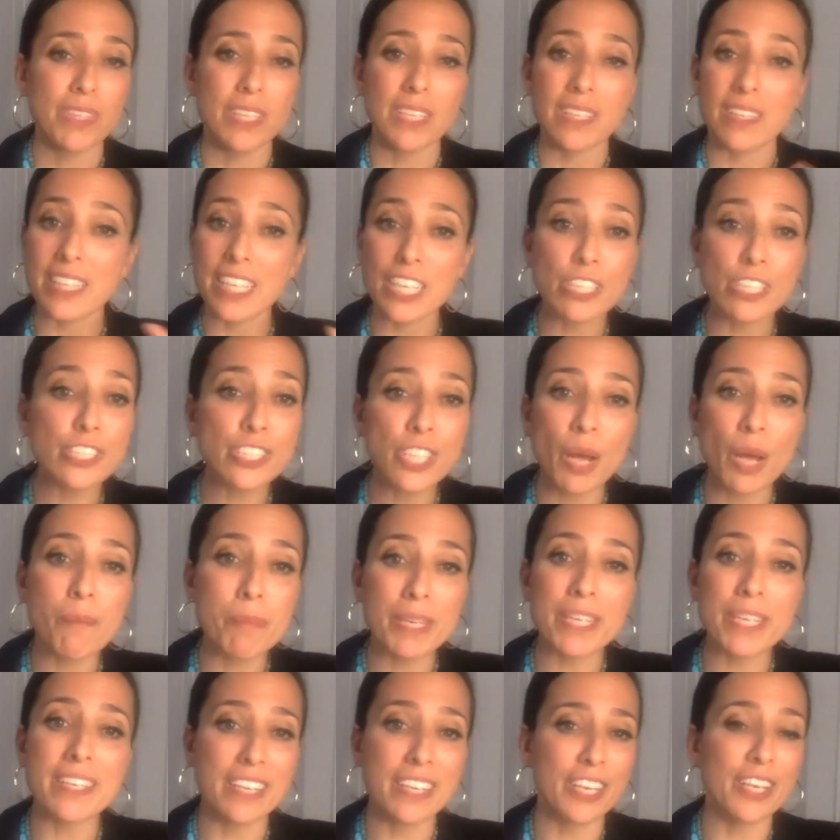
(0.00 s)
leaders on
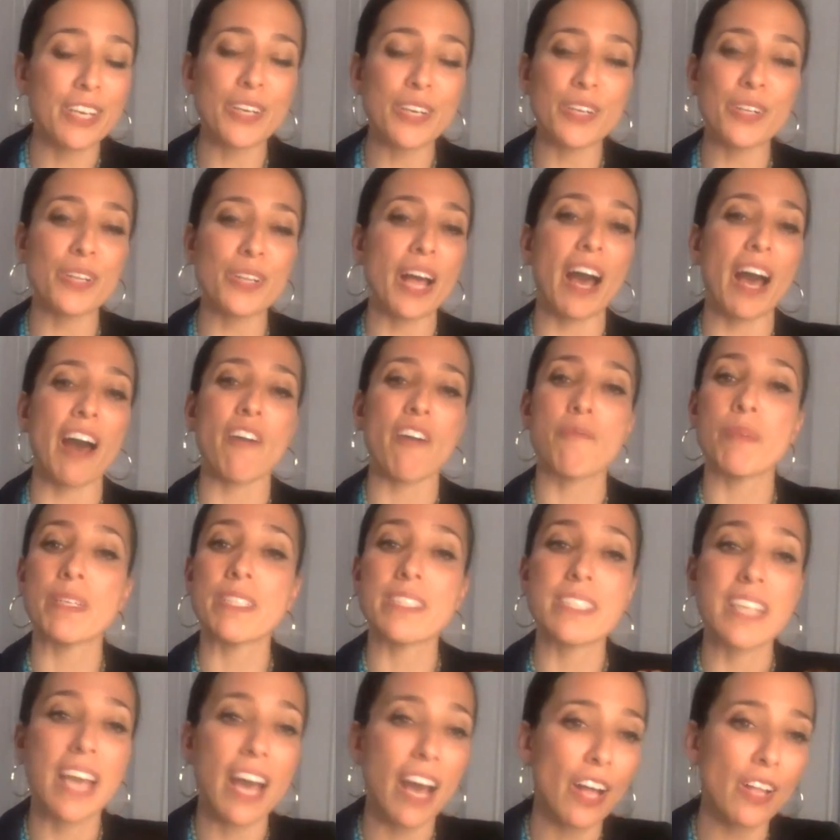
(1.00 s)
Beacon Hill have been
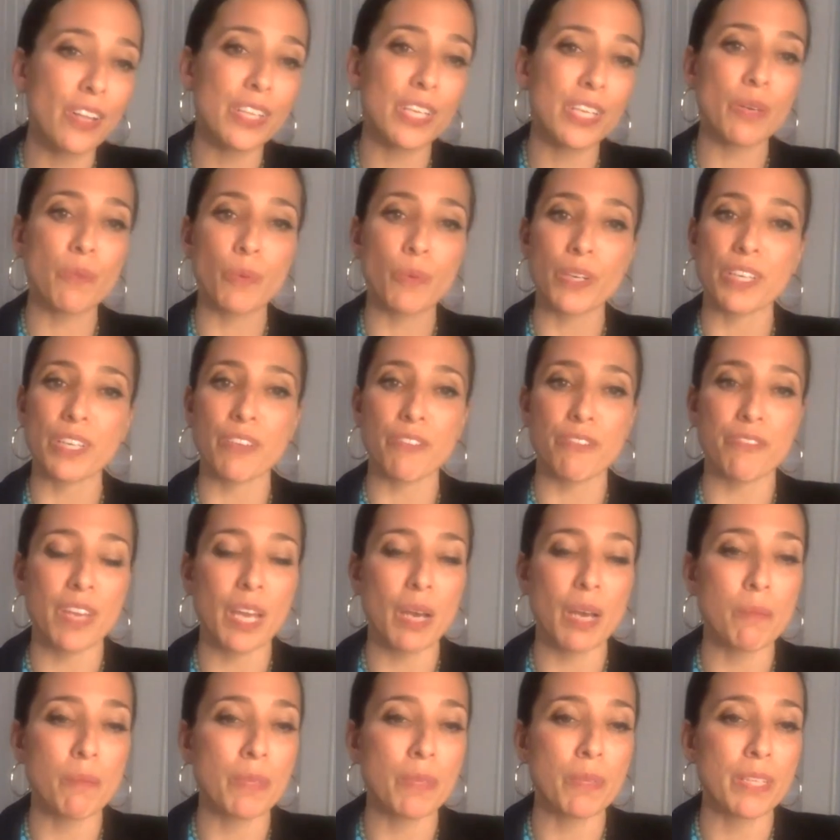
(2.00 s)
telling working
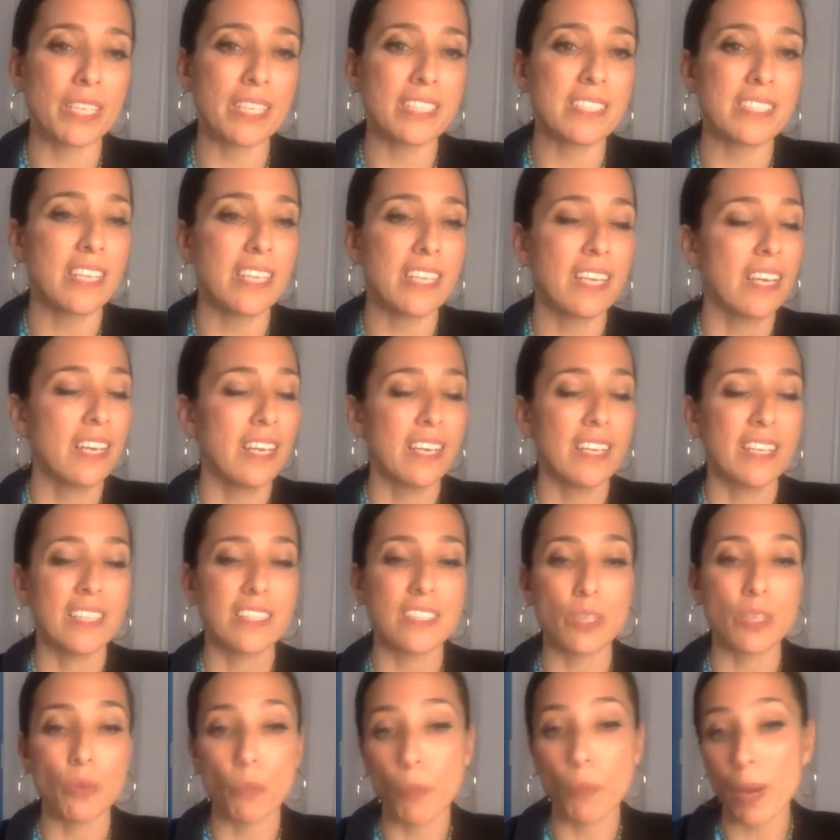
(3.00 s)
families
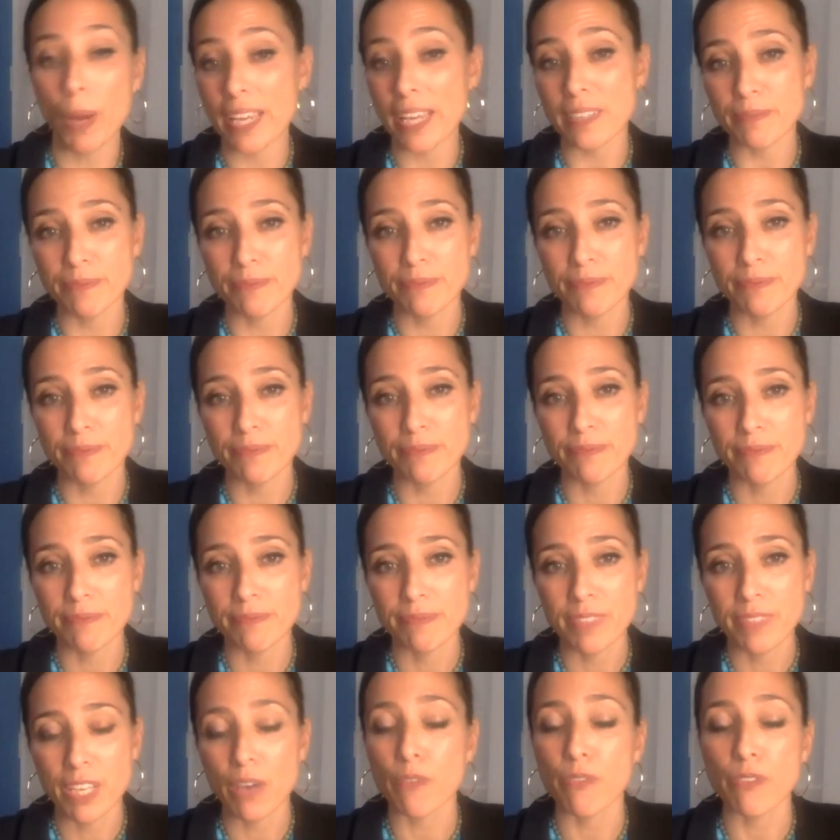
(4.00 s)
to wait
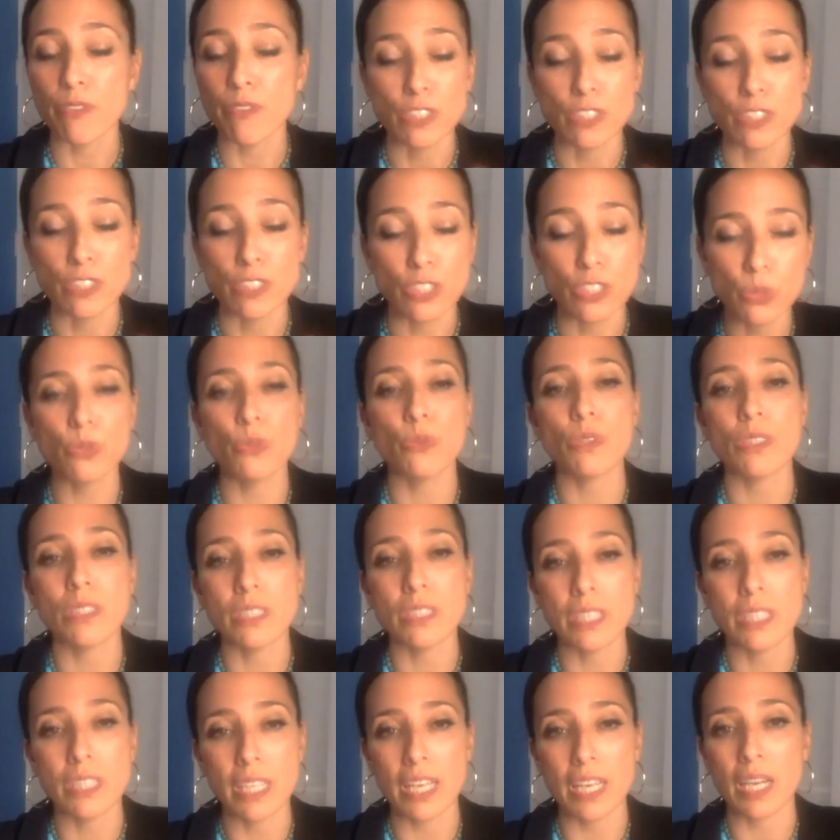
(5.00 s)
for too
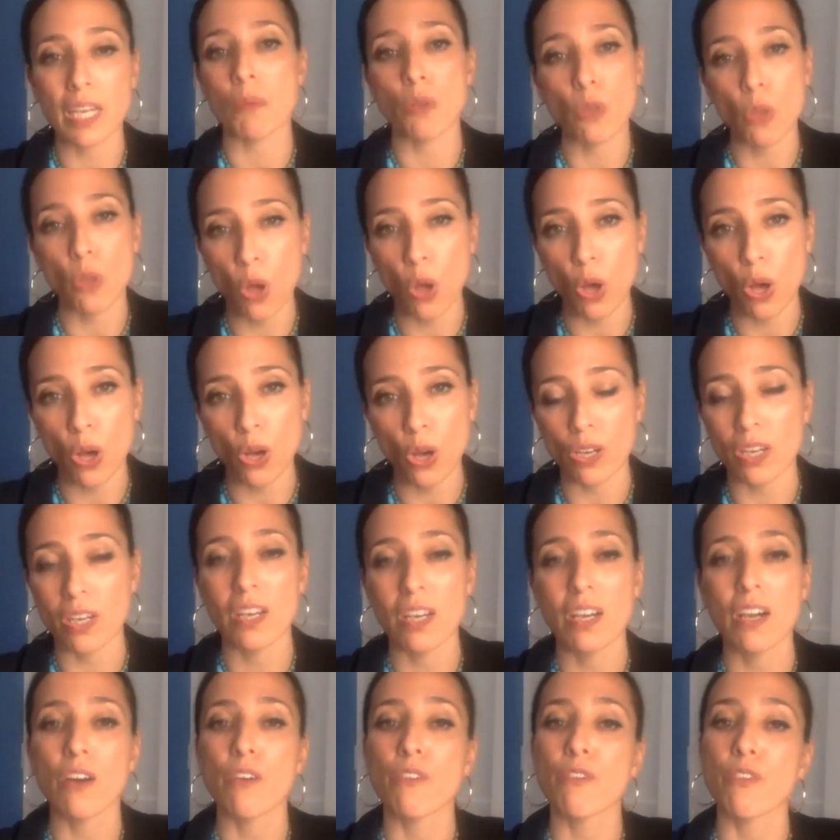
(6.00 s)
damn long
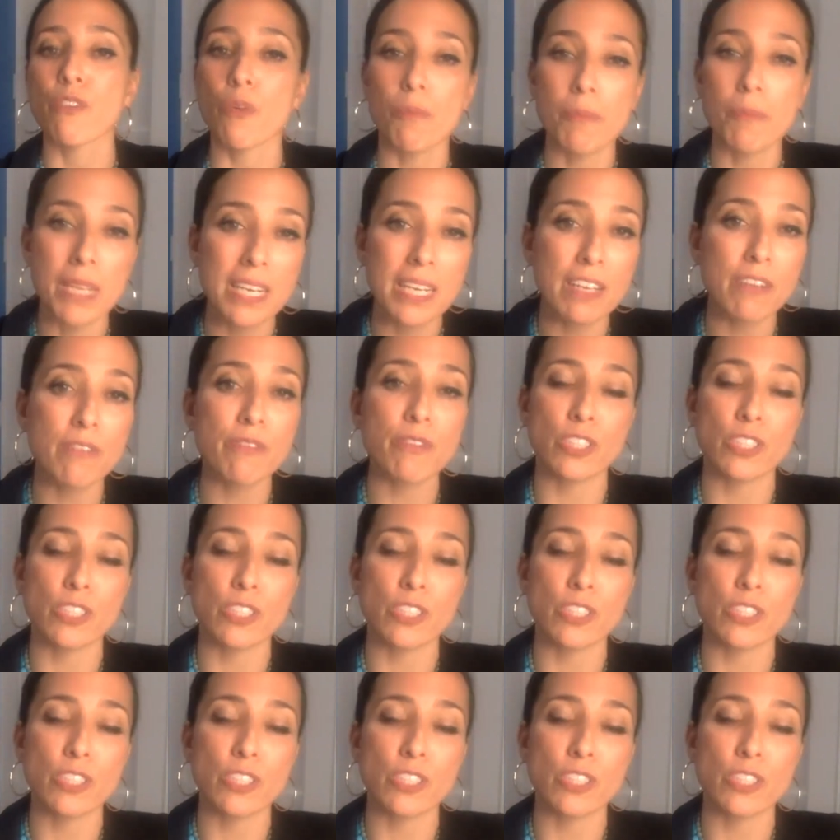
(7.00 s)
for meaningful